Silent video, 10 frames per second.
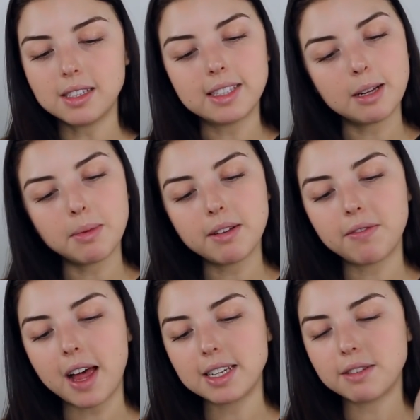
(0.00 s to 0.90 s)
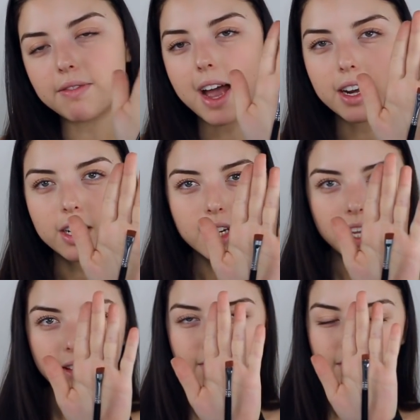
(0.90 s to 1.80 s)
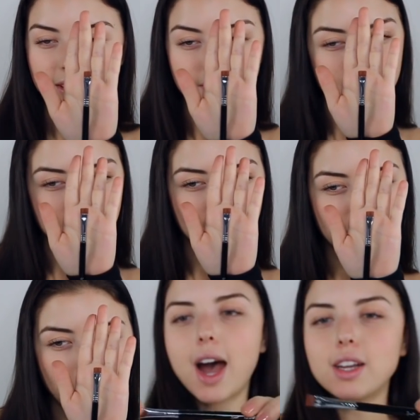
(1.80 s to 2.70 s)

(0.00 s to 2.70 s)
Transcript: Sigma Flat Definer E15.